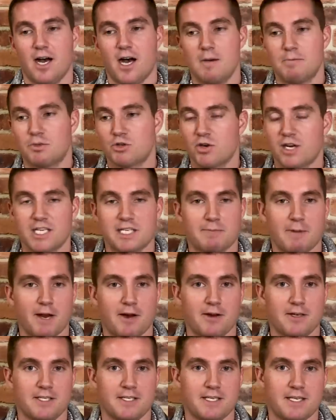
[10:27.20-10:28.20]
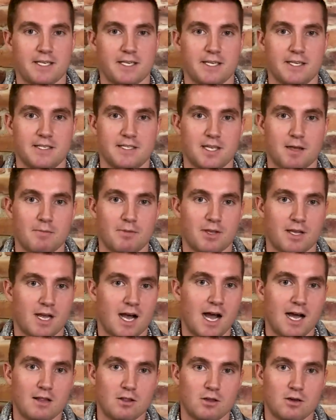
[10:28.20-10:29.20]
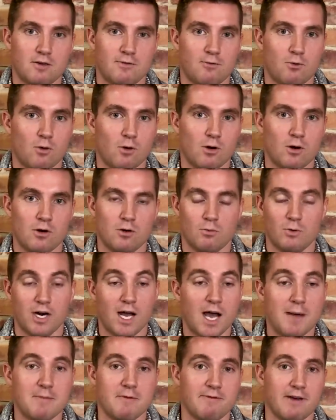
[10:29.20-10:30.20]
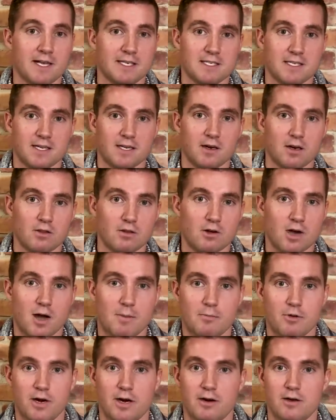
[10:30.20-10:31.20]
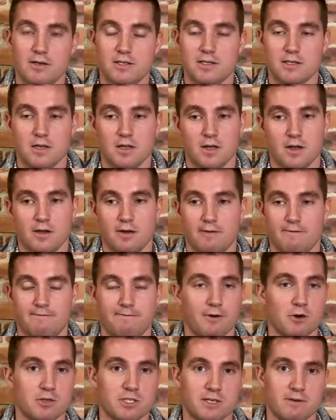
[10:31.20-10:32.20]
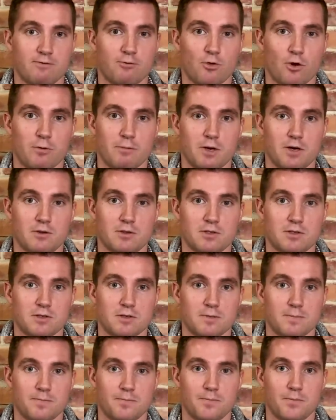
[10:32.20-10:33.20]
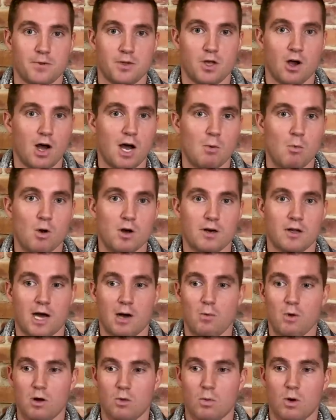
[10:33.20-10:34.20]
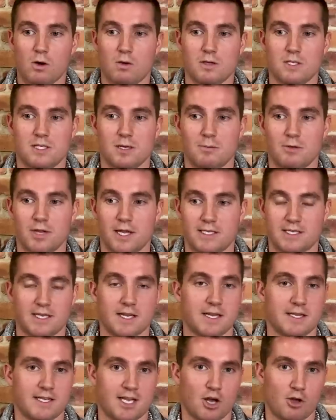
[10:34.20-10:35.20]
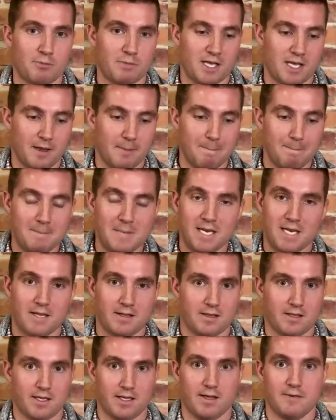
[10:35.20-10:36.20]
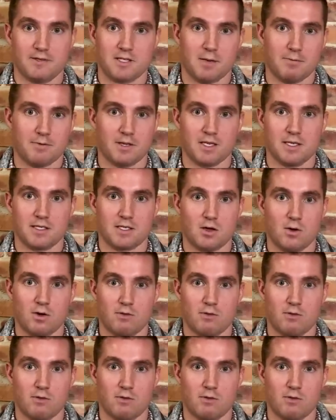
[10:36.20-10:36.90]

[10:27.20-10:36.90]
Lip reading: Transparency is something I look for when I'm investing in other operators first and foremost. You know, I want to work with someone that's going to tell me immediately if something is going